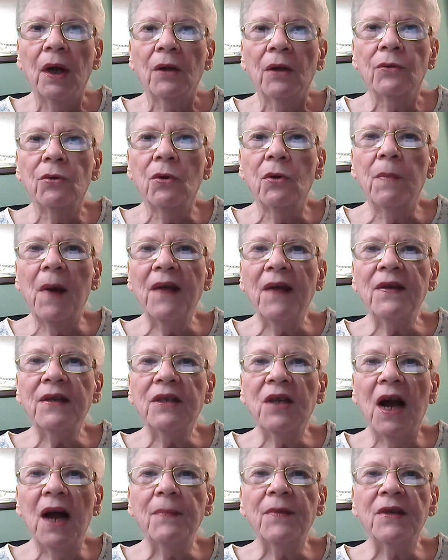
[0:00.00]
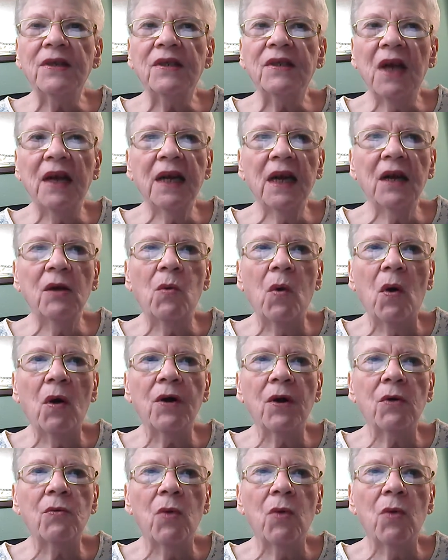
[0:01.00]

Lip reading: Through by the time the second quarter